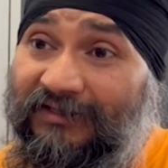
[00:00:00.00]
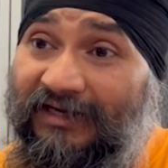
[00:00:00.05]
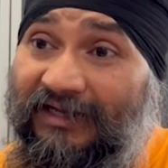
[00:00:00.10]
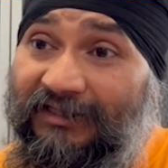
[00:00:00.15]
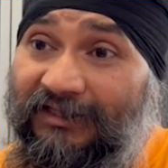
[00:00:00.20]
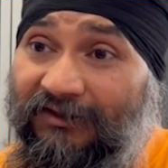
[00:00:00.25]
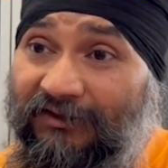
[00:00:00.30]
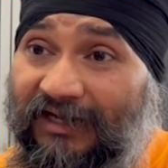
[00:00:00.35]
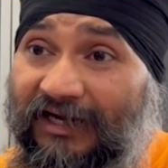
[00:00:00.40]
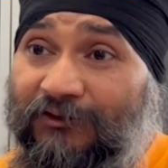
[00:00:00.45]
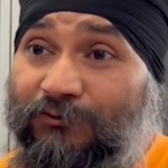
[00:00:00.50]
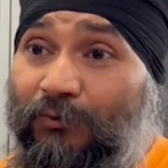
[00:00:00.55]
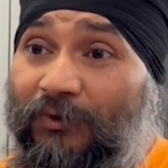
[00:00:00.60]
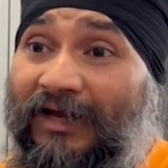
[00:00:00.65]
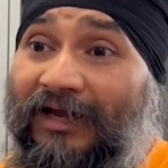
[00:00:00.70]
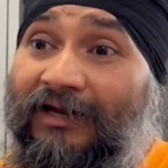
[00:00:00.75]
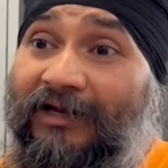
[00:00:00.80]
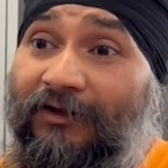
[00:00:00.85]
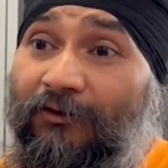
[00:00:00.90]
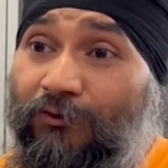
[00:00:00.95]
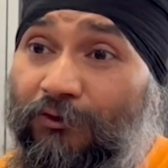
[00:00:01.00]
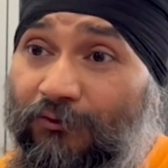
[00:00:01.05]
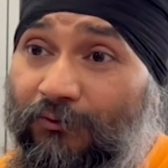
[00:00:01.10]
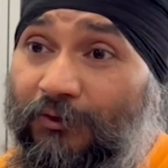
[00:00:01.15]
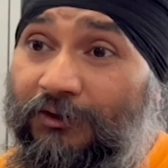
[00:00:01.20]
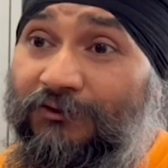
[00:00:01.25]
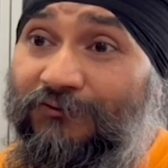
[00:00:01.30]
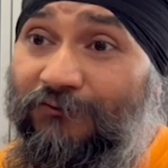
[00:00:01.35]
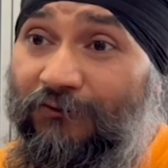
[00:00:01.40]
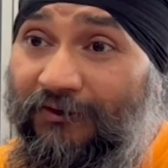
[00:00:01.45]
And I think that's what I look
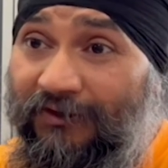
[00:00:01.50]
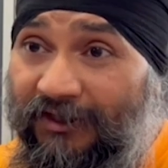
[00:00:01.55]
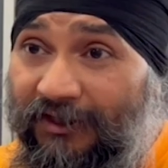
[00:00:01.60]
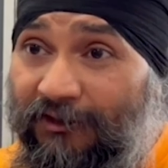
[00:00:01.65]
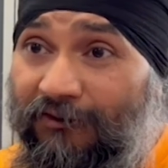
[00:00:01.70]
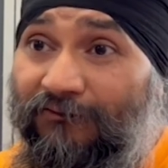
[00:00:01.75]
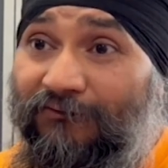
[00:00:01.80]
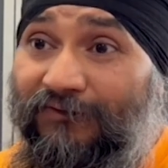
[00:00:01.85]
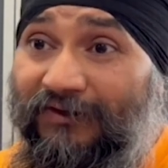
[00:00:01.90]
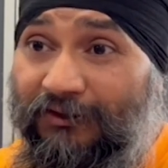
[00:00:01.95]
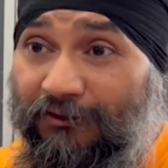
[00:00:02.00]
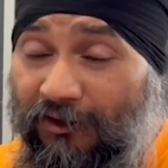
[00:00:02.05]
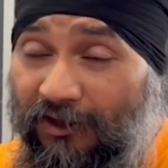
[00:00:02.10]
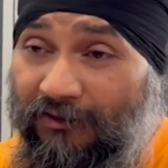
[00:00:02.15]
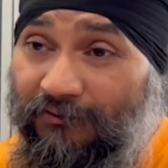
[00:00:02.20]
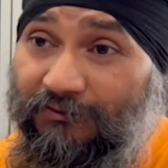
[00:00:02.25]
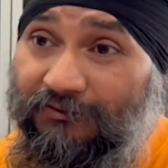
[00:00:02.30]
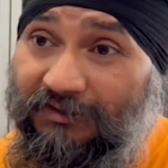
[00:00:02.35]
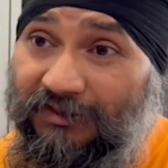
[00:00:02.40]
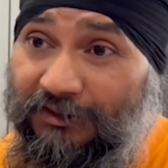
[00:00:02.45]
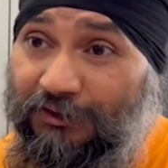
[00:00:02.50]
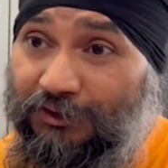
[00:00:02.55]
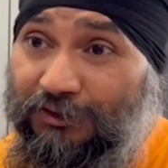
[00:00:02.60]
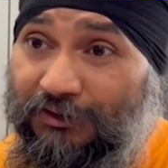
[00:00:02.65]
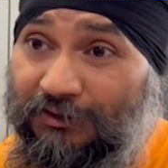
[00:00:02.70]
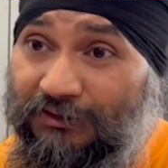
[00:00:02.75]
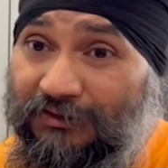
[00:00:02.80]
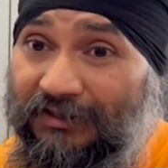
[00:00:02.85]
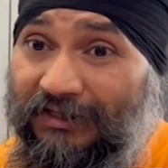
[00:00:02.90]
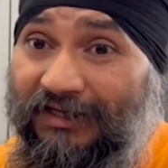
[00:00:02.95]
towards for interfaith
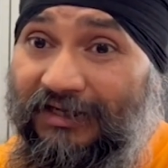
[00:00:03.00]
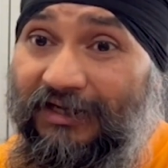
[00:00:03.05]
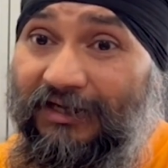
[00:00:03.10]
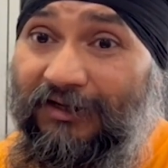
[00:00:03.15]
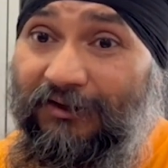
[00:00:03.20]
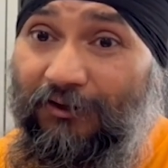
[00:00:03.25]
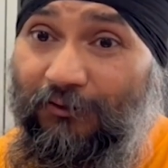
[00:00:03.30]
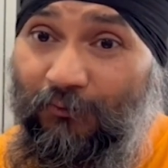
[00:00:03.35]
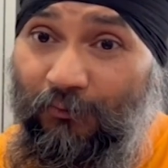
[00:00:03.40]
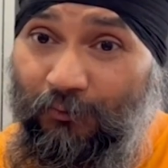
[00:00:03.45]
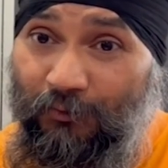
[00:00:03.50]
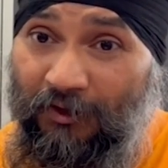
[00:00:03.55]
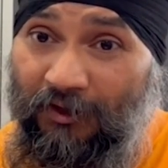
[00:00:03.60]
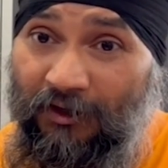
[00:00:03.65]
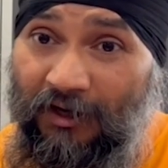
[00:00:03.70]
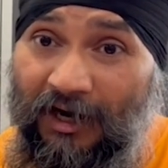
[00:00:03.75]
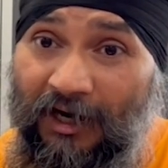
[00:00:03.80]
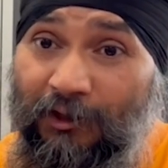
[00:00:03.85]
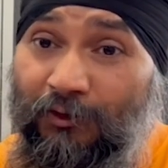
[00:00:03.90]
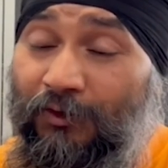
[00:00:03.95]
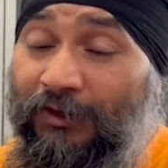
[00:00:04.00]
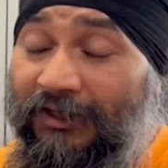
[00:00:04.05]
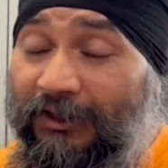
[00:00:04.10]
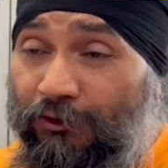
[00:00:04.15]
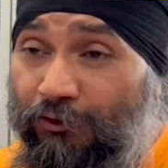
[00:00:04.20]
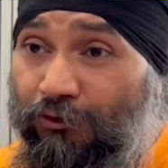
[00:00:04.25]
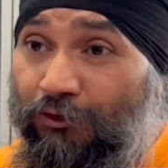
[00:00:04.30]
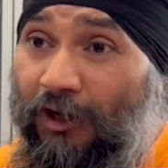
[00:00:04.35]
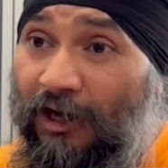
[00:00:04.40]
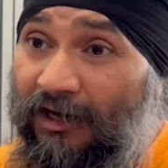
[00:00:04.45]
conversations. Not only
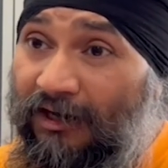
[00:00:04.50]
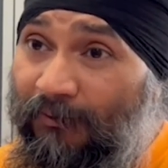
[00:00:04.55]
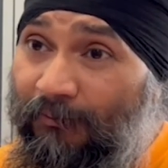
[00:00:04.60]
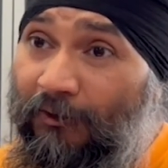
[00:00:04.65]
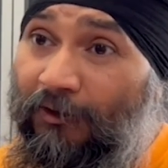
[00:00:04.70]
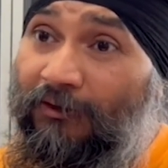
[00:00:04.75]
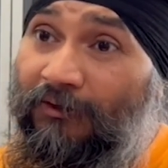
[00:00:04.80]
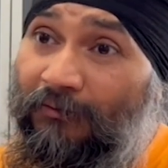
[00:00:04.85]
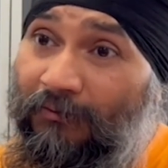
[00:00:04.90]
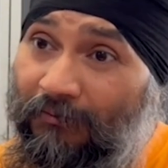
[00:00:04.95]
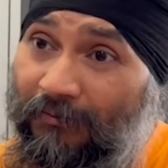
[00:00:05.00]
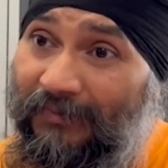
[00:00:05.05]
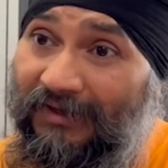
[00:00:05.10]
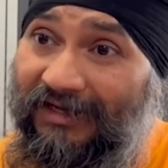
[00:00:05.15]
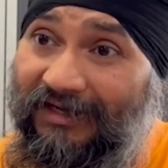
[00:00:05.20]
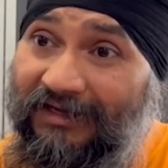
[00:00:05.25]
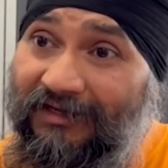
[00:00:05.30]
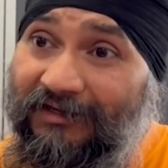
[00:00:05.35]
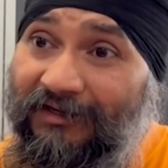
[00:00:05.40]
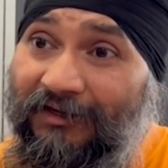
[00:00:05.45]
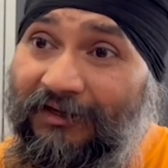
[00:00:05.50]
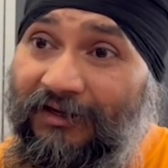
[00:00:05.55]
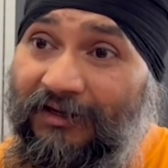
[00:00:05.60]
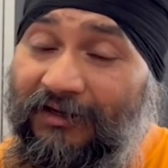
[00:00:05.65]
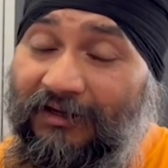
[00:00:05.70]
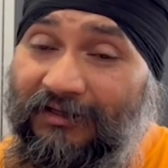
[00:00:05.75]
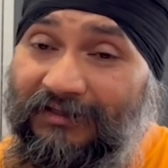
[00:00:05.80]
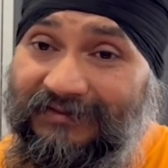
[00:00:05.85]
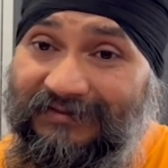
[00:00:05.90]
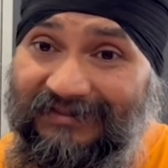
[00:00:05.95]
to talk about me,
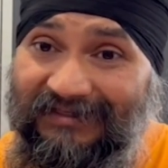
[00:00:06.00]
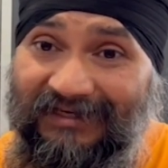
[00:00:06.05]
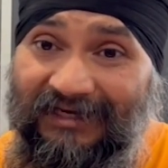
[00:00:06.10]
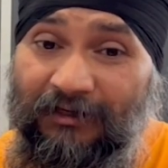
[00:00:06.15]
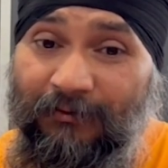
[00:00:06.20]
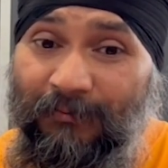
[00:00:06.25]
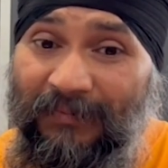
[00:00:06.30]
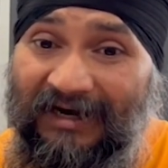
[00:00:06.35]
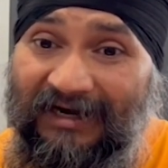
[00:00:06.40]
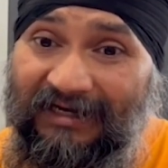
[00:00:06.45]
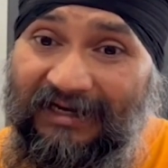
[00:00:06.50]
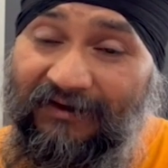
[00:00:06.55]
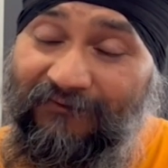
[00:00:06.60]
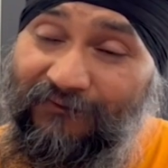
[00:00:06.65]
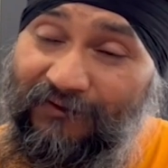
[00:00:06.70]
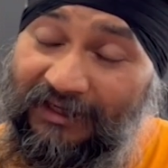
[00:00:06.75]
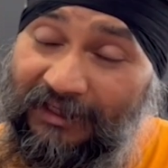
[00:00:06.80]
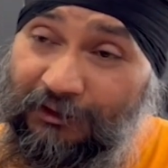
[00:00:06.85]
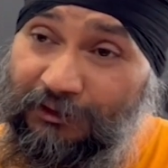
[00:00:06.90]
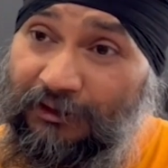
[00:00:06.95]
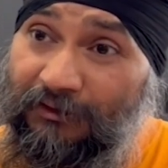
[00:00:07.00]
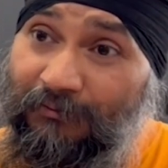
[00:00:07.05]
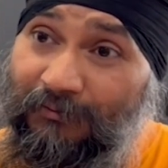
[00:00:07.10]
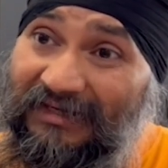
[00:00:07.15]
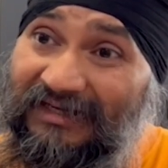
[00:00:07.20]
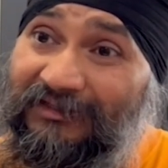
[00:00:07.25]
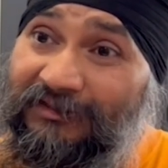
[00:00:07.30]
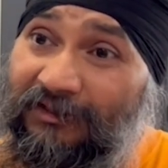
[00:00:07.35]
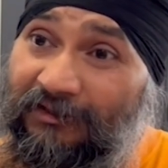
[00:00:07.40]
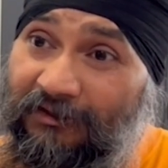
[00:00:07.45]
Sikh by definition
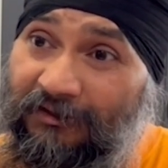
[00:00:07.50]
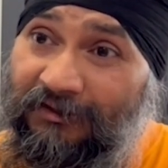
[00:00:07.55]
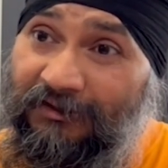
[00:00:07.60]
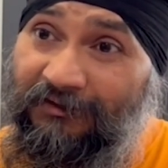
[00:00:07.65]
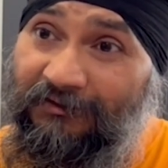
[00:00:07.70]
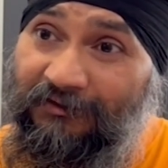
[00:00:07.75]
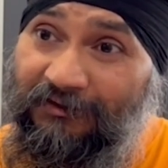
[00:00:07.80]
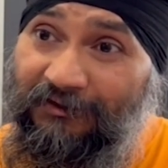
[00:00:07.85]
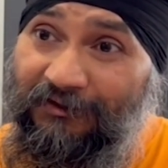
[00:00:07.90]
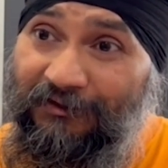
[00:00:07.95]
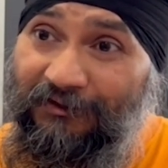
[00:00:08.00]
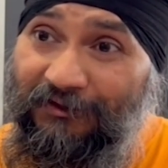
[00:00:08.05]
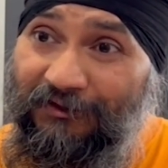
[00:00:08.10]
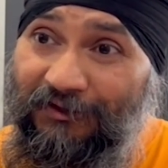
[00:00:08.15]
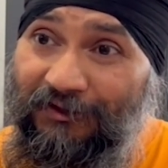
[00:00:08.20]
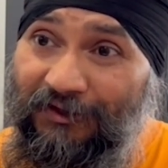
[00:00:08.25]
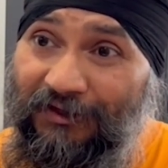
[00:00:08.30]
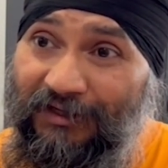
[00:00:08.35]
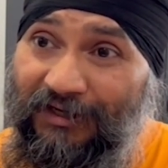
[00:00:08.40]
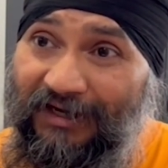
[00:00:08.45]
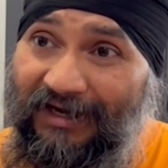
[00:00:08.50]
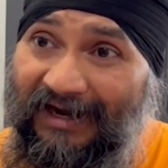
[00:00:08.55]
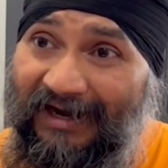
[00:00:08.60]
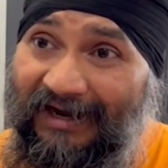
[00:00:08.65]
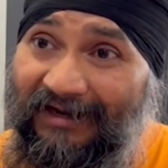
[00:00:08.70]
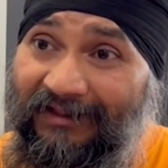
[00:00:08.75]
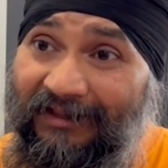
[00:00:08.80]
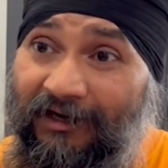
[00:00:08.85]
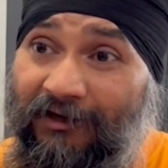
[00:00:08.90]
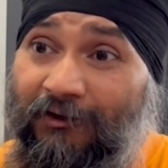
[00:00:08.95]
means a learner.
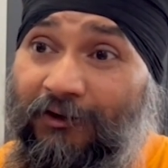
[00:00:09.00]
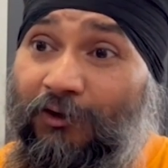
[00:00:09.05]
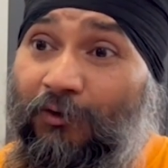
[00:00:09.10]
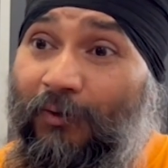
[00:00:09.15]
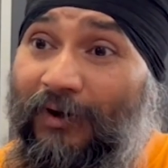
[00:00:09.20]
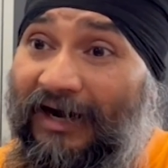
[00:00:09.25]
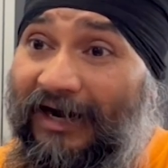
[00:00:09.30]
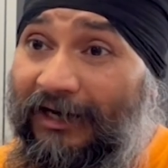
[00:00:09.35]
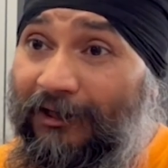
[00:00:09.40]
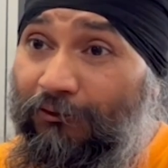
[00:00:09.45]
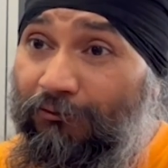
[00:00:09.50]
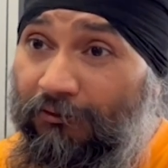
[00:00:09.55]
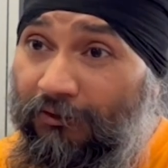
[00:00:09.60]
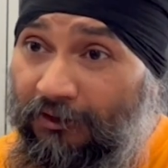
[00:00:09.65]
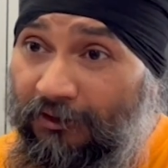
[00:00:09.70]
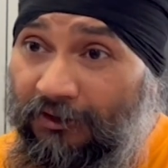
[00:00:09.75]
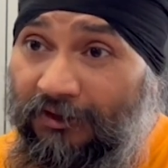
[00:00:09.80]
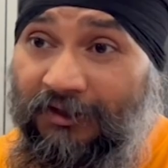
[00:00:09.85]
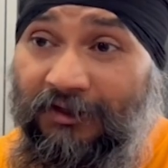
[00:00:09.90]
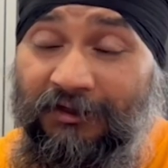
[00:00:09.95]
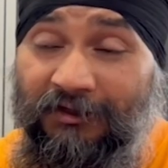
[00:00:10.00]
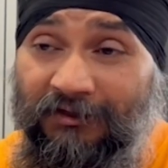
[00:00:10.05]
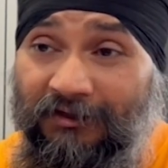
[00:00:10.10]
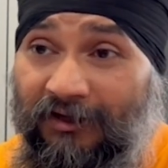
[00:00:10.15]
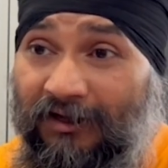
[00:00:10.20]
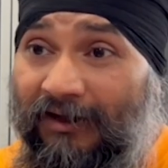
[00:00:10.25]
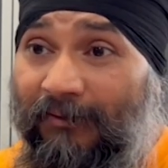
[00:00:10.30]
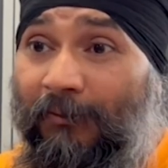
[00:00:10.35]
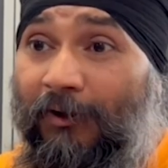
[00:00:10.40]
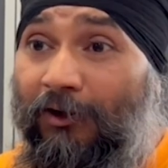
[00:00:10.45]
And they are required to learn
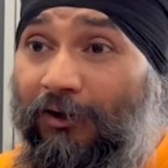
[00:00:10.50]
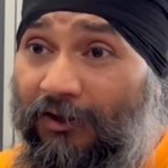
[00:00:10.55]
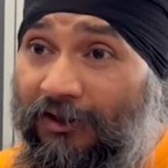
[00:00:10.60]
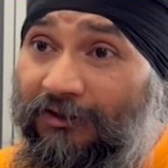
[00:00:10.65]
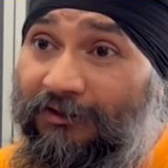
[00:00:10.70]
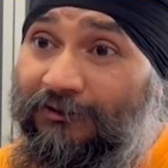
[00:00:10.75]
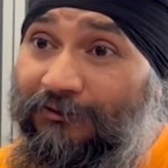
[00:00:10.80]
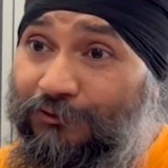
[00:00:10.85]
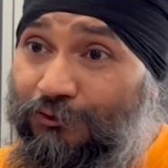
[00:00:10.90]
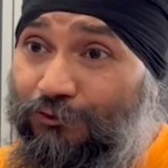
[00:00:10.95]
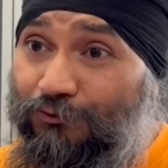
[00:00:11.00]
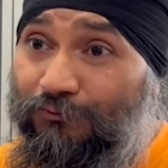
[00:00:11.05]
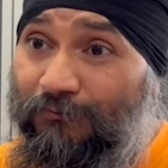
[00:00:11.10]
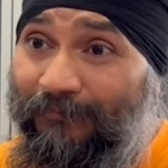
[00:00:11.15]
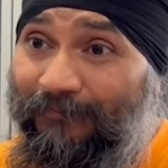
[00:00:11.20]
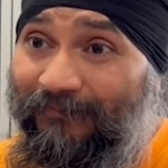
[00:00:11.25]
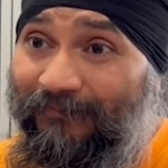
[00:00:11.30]
about others too.